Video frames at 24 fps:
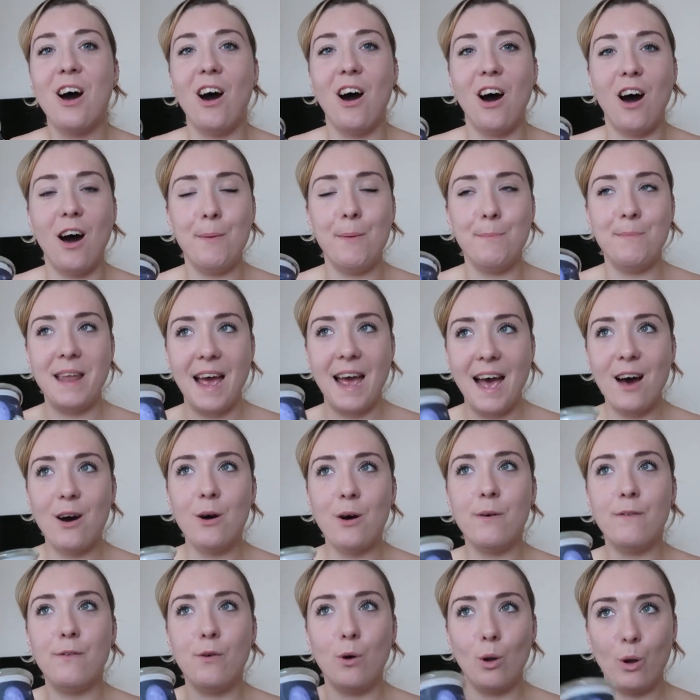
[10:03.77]
I'm
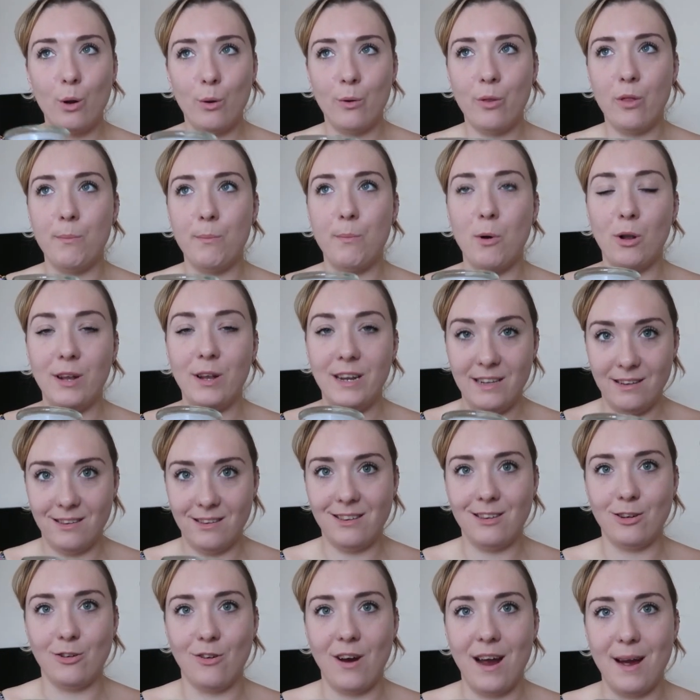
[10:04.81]
now following them on
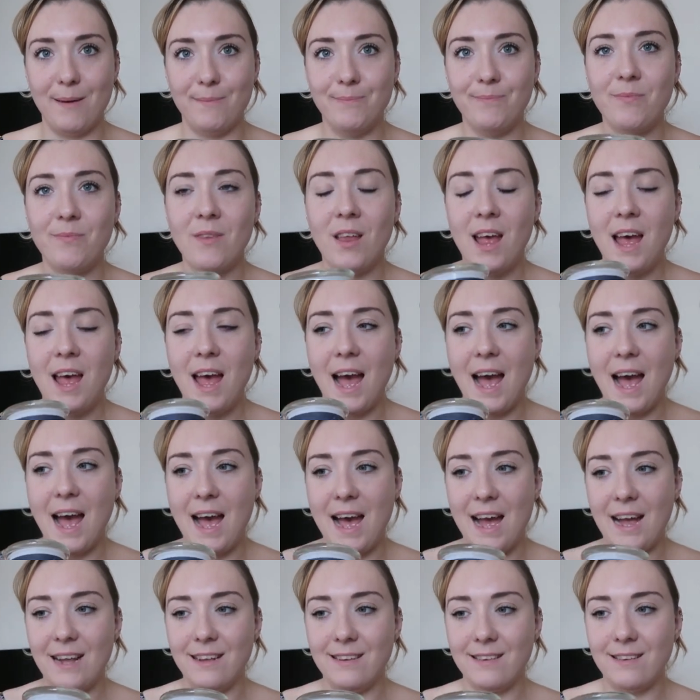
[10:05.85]
Instagram
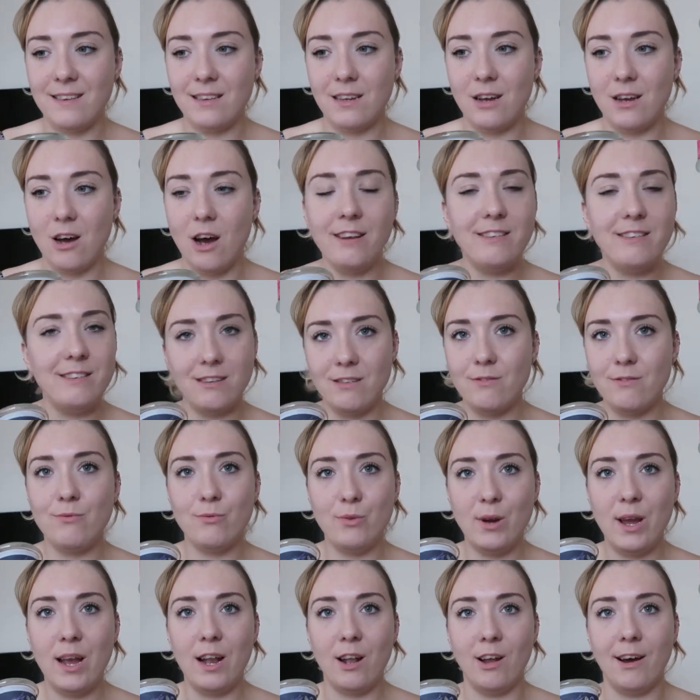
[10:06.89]
And I didn't
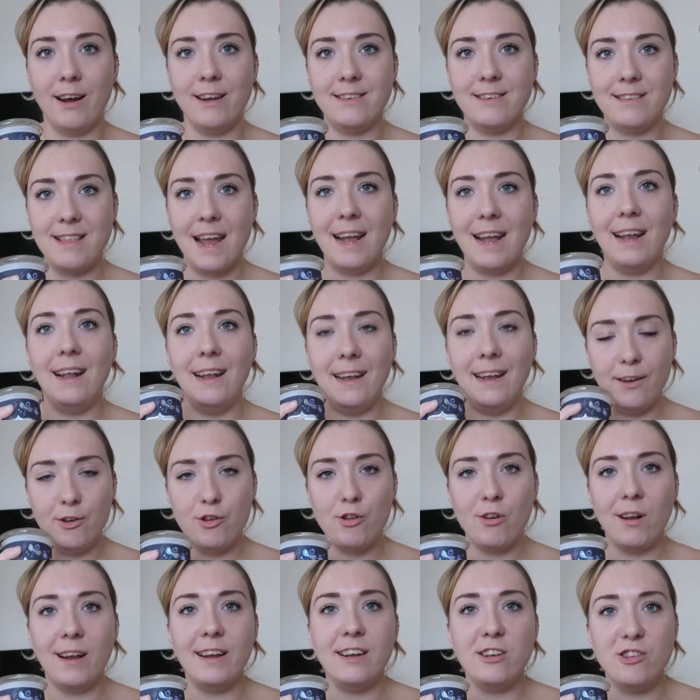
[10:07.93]
realise they
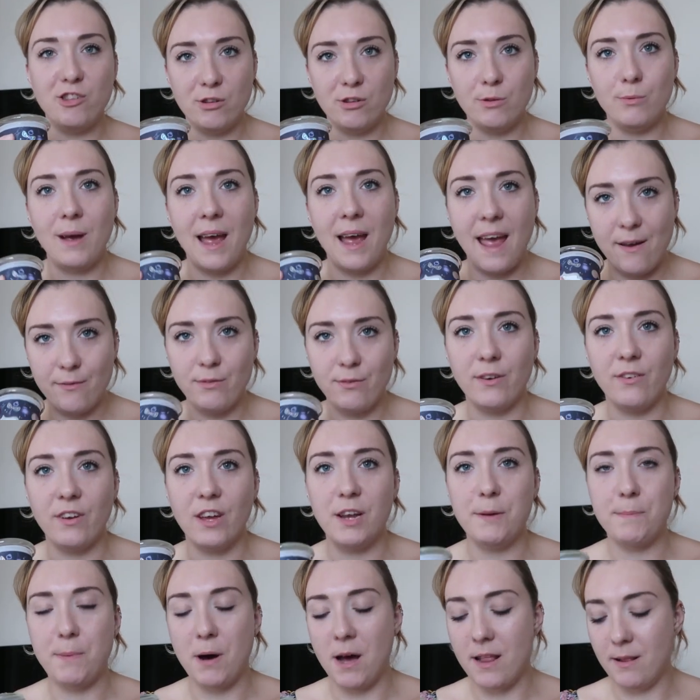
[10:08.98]
literally do
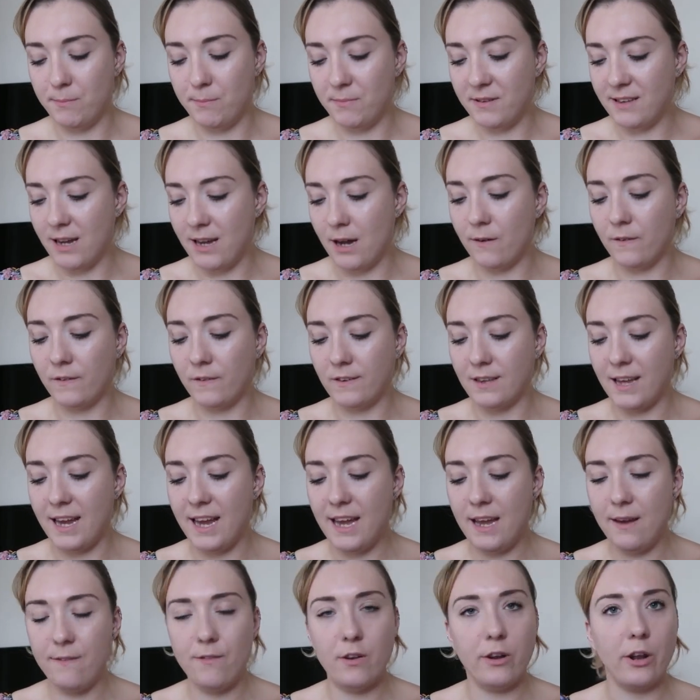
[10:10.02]
everything by themselves.
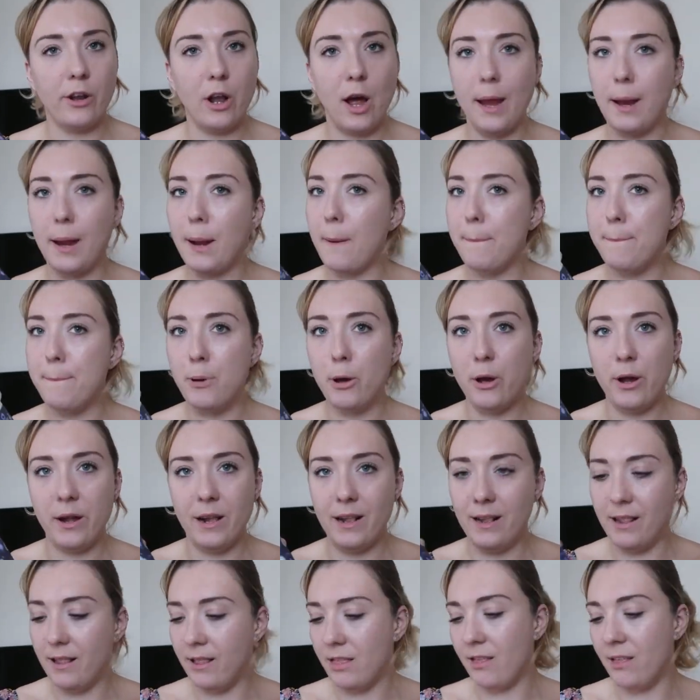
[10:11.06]
Even like
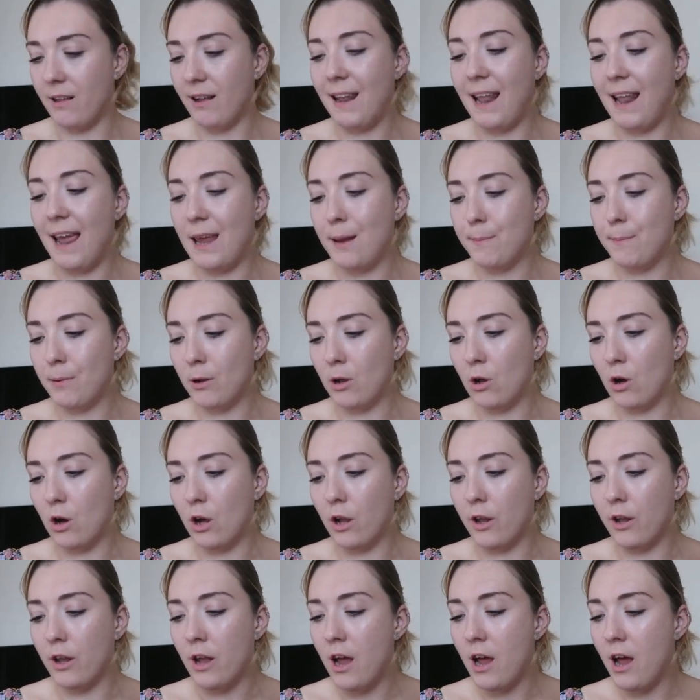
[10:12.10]
putting the label
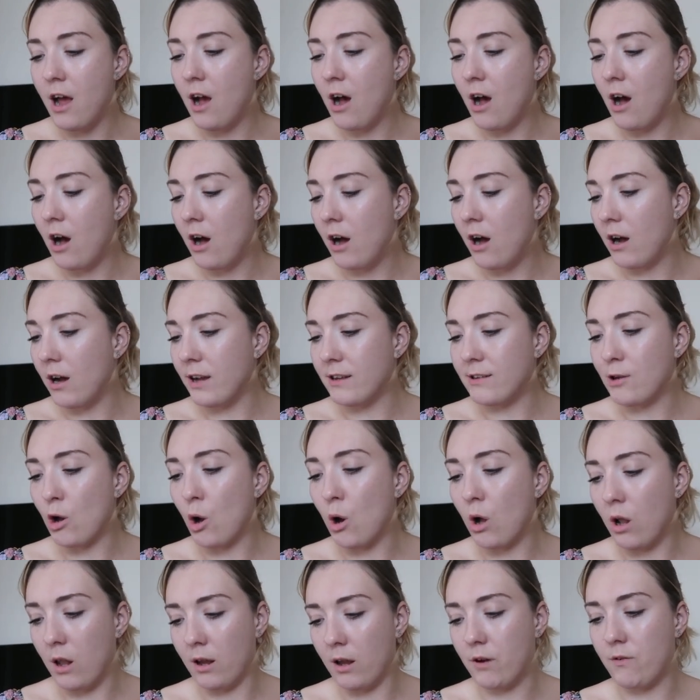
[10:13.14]
on, it's
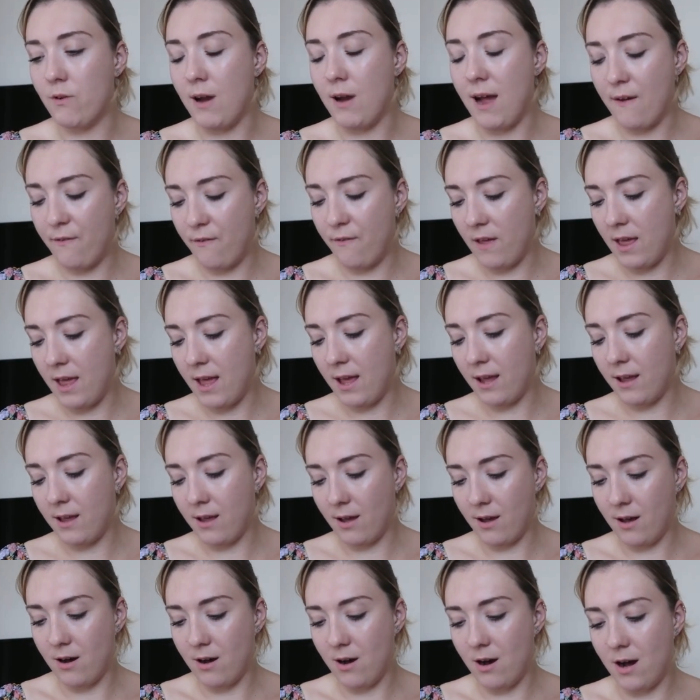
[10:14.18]
holographic.
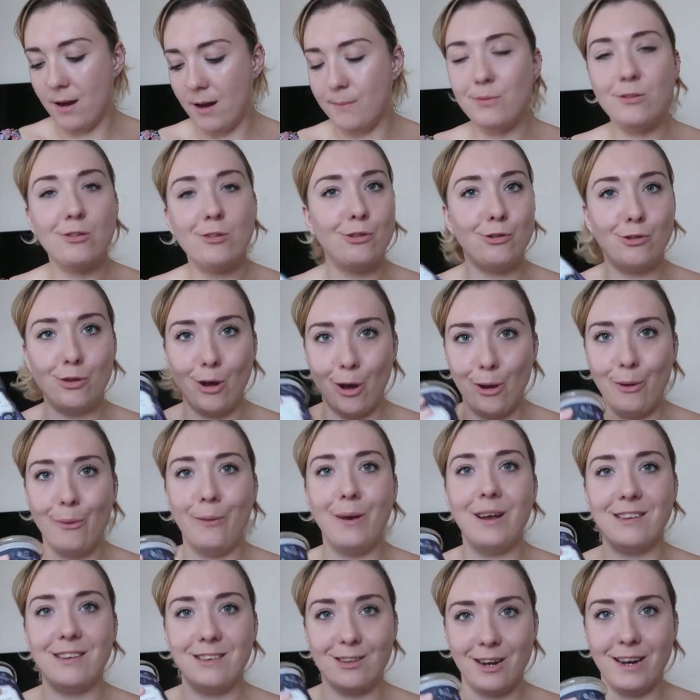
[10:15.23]
I'm so
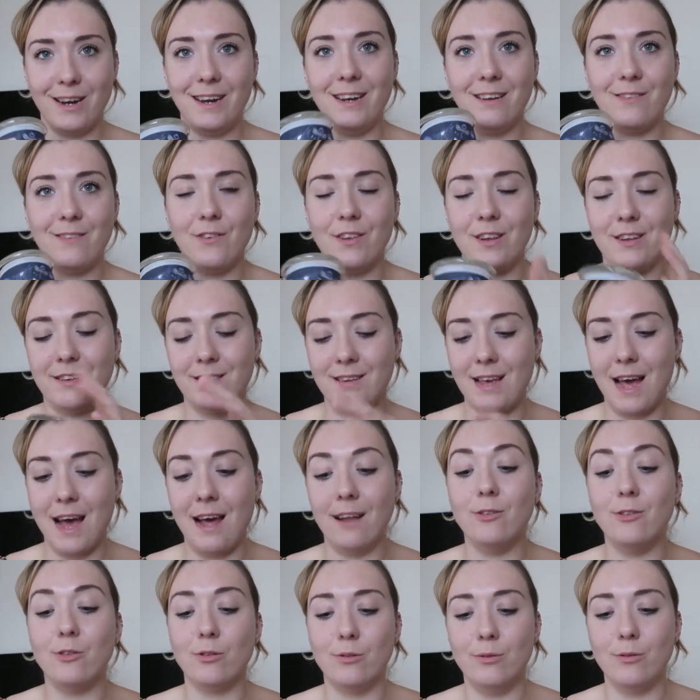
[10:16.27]
excited for this
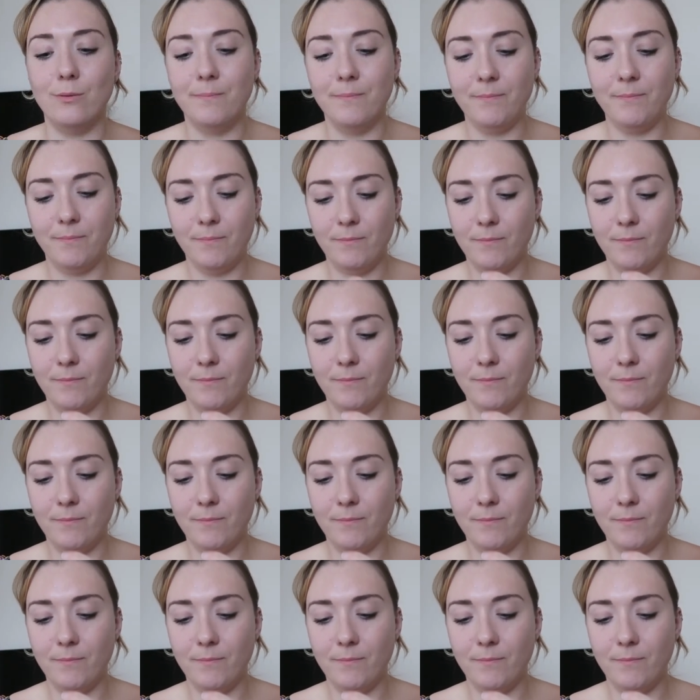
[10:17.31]
candle.